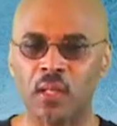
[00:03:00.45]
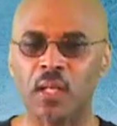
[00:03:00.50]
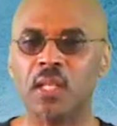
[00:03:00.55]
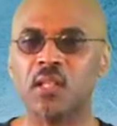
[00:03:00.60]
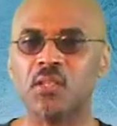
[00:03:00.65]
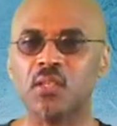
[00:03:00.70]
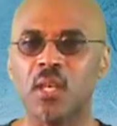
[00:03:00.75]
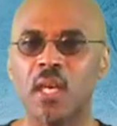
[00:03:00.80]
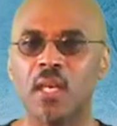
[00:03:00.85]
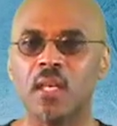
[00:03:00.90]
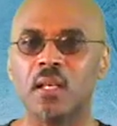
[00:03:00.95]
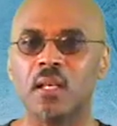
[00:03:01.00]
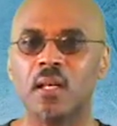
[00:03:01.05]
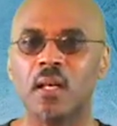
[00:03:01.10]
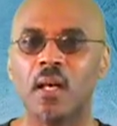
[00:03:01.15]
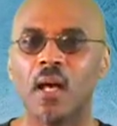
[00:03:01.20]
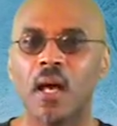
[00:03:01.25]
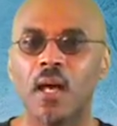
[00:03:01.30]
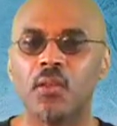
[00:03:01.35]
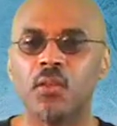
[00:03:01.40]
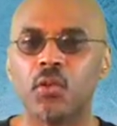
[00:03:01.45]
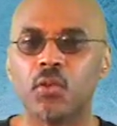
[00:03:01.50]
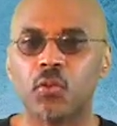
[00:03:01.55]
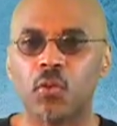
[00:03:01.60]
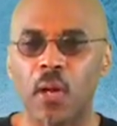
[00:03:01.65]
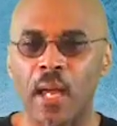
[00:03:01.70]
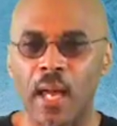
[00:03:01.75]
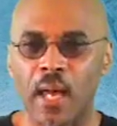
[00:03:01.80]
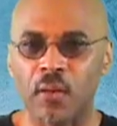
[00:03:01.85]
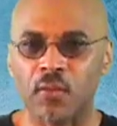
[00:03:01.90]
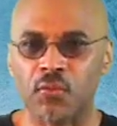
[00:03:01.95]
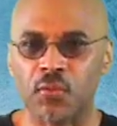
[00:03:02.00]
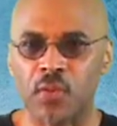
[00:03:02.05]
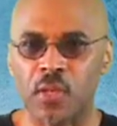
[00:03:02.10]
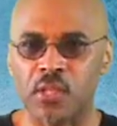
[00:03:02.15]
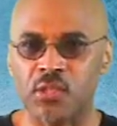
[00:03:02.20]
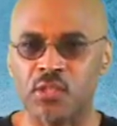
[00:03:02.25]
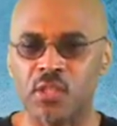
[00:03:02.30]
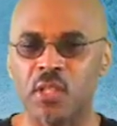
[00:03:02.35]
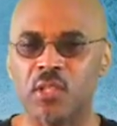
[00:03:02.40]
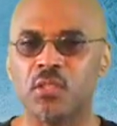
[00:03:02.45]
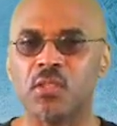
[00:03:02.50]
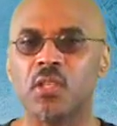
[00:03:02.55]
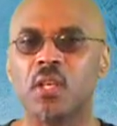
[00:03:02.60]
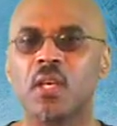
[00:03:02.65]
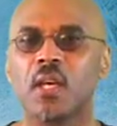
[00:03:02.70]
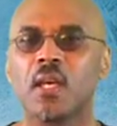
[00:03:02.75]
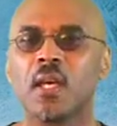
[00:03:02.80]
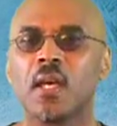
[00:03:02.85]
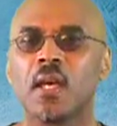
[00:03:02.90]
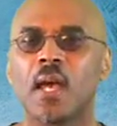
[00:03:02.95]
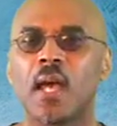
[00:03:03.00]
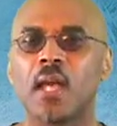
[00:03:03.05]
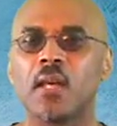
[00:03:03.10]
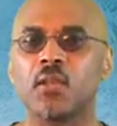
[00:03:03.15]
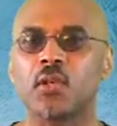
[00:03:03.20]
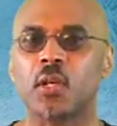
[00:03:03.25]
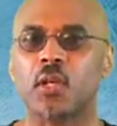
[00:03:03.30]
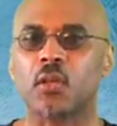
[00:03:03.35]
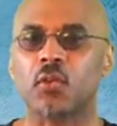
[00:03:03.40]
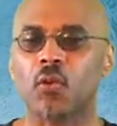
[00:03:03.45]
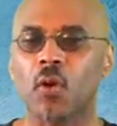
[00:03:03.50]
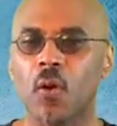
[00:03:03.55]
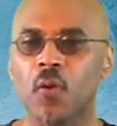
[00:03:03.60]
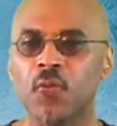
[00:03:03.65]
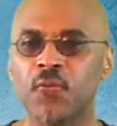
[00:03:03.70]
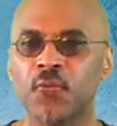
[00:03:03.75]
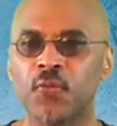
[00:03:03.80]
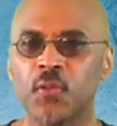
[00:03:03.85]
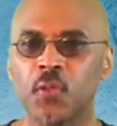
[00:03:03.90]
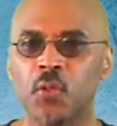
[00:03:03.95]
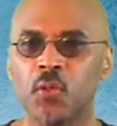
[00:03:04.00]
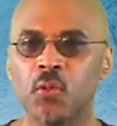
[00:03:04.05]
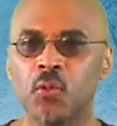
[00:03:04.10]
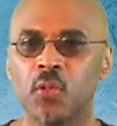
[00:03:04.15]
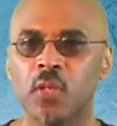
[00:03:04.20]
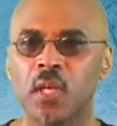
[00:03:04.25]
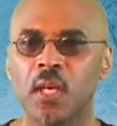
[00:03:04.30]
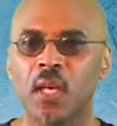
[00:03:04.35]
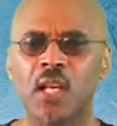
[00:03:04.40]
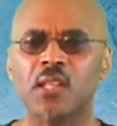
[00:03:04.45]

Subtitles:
Let's say underground, for instance. And you could grow food.